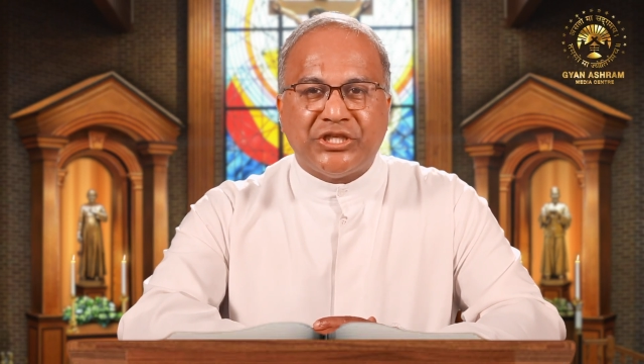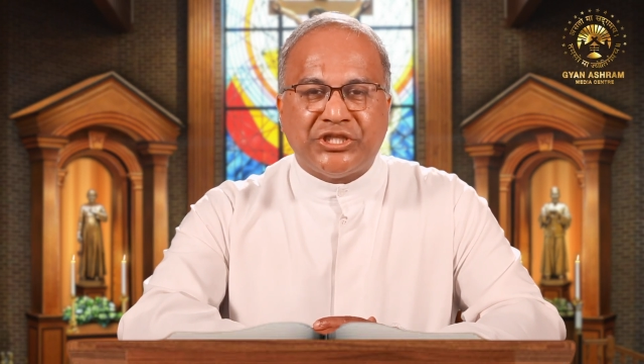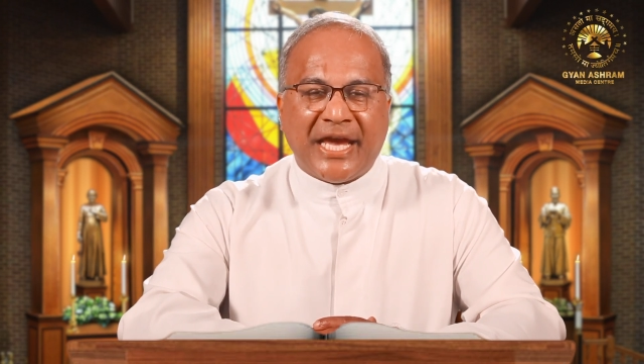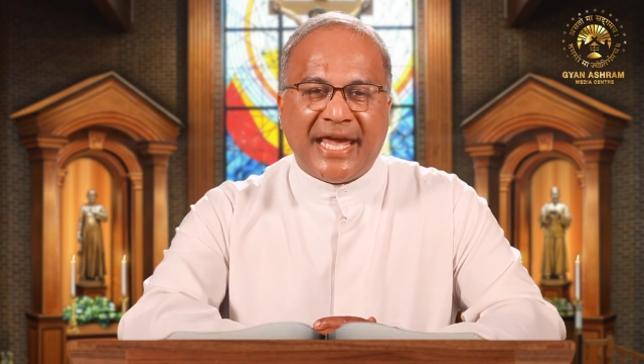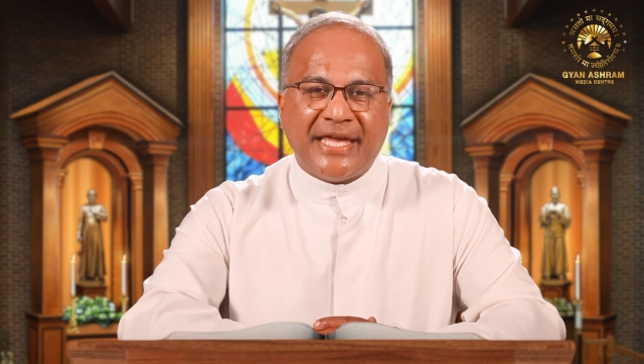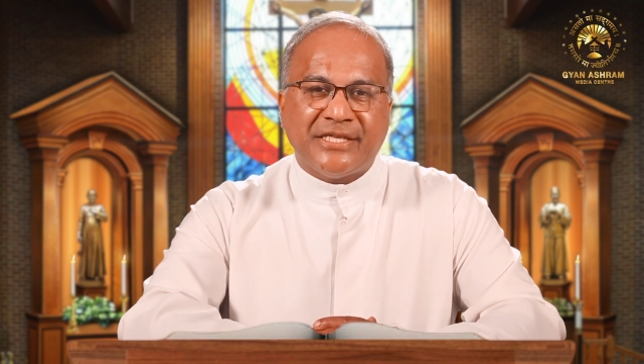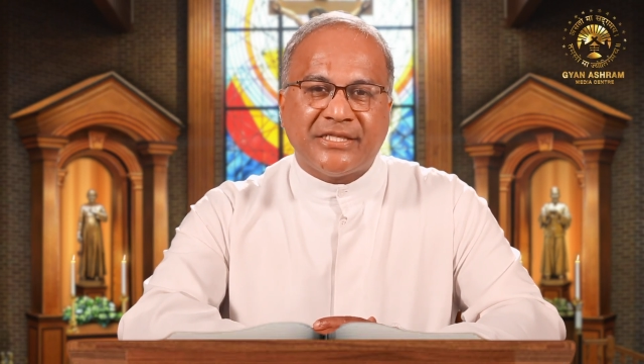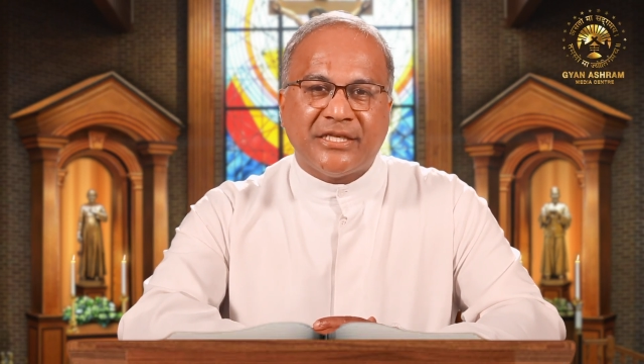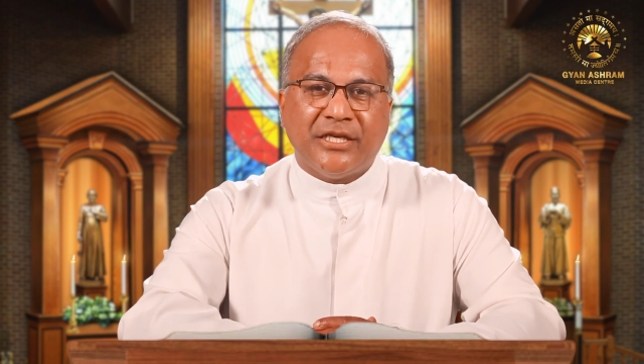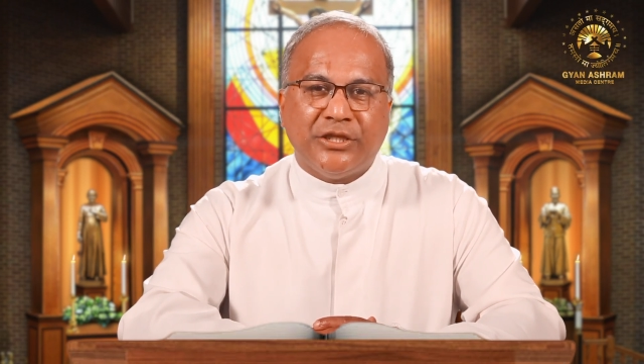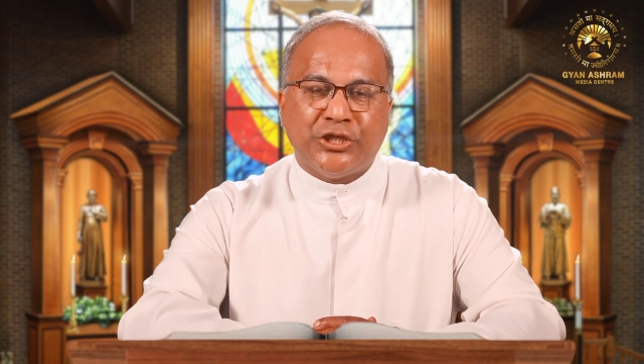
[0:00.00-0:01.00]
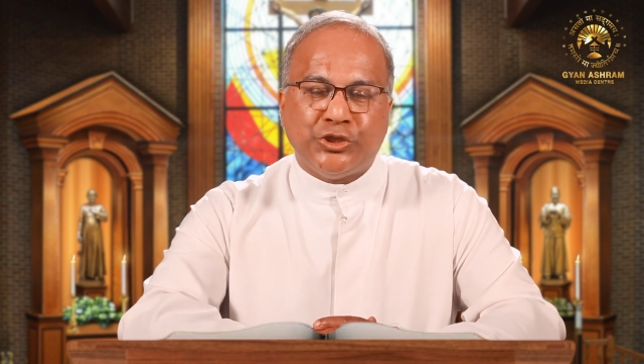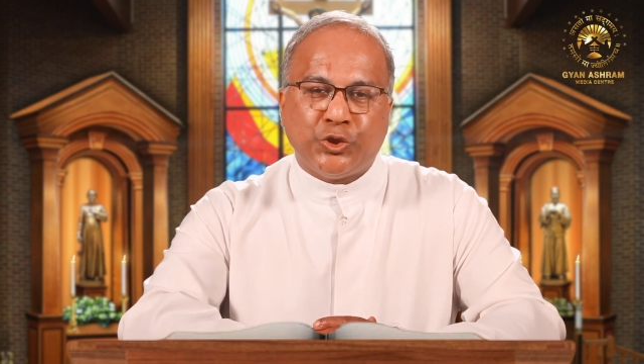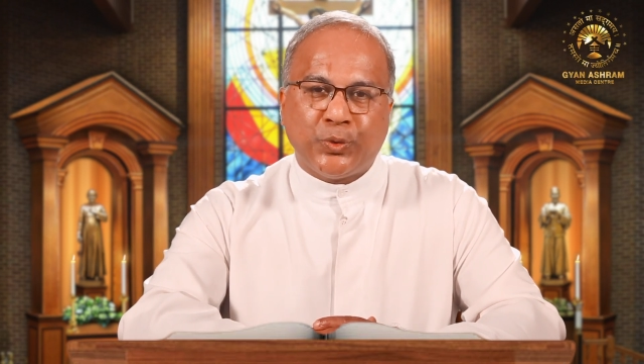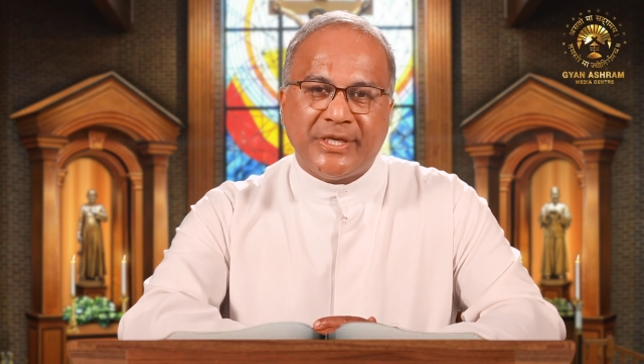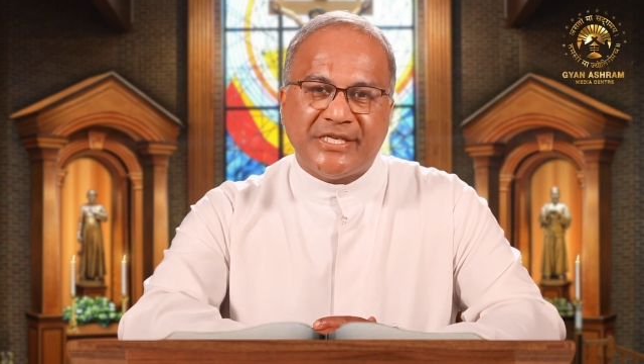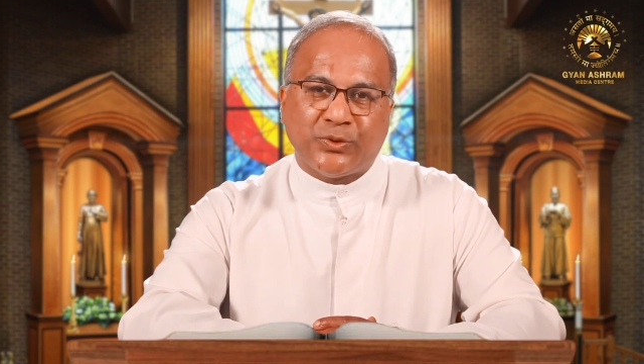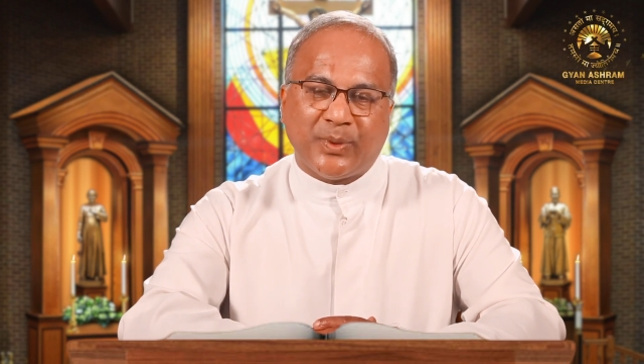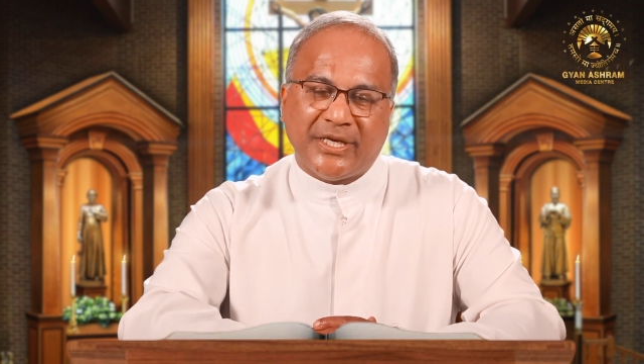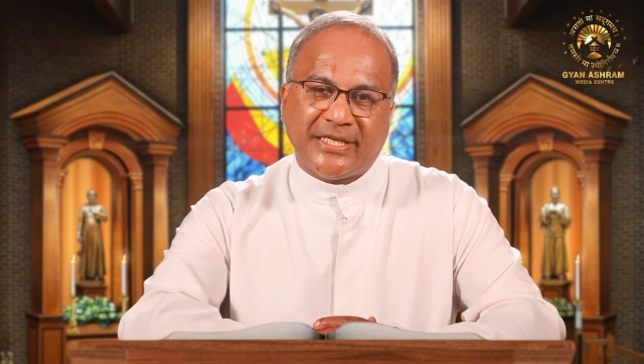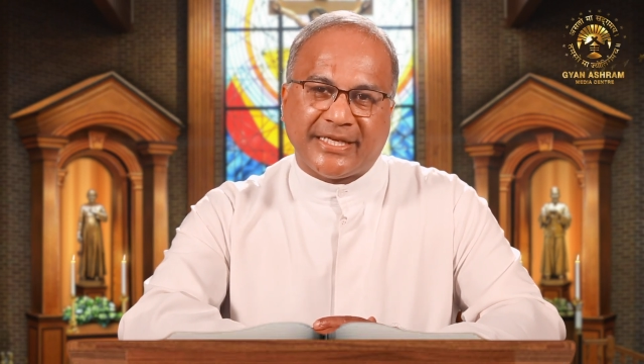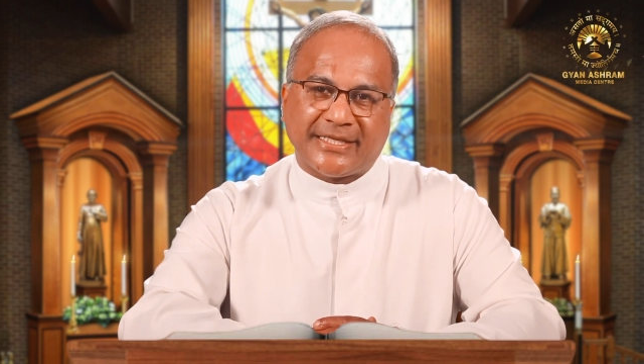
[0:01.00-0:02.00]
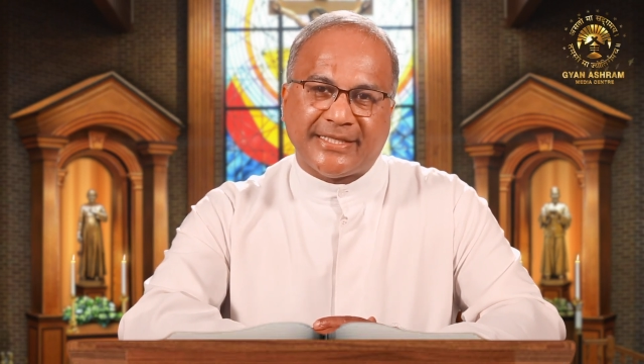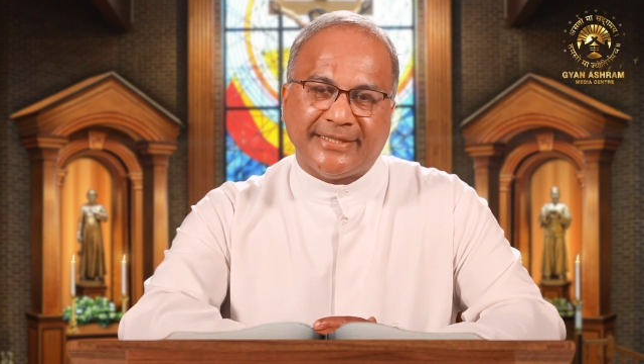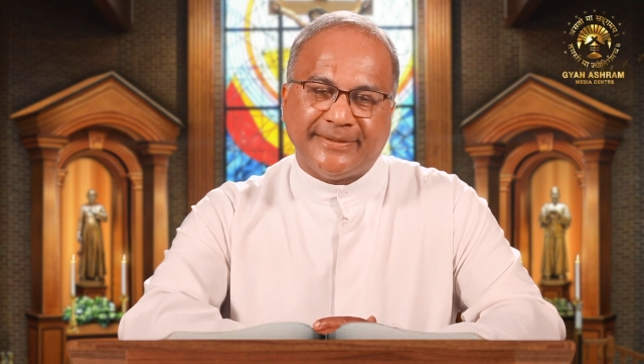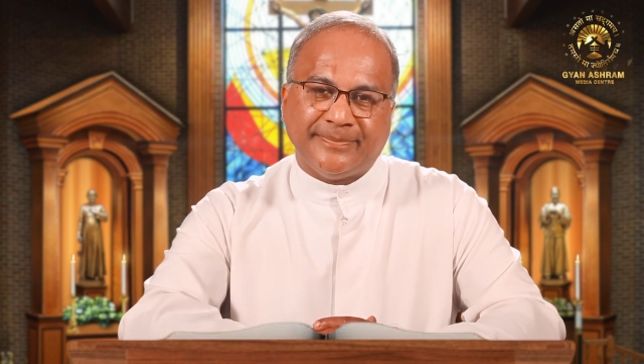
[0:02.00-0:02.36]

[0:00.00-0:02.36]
changed the jury's verdict.